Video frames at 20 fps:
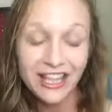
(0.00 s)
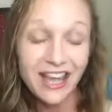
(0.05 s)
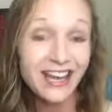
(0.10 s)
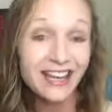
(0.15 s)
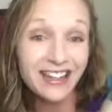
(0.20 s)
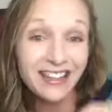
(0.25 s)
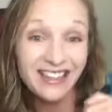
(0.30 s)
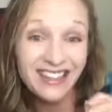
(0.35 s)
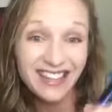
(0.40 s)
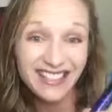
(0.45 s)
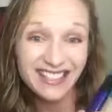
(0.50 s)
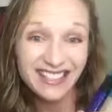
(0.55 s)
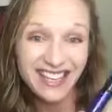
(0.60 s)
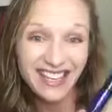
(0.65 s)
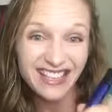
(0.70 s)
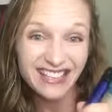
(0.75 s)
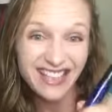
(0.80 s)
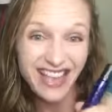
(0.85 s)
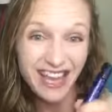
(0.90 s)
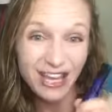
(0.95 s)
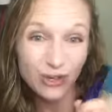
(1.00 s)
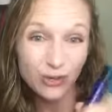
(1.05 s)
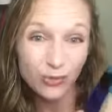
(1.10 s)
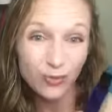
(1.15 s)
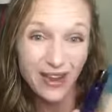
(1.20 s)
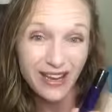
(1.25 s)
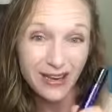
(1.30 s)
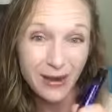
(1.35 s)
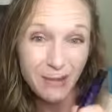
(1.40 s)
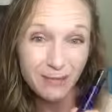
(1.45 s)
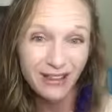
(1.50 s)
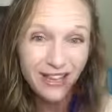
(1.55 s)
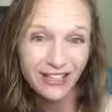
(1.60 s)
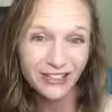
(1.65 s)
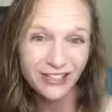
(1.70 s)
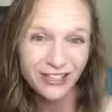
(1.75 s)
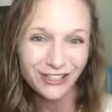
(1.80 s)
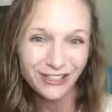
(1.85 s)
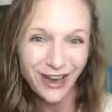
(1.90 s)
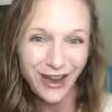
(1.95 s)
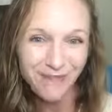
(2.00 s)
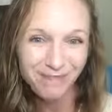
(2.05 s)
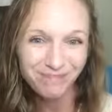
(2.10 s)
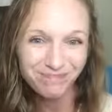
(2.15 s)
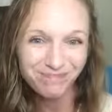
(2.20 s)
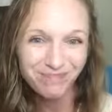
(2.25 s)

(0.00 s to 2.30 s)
Then this is a great blend to try.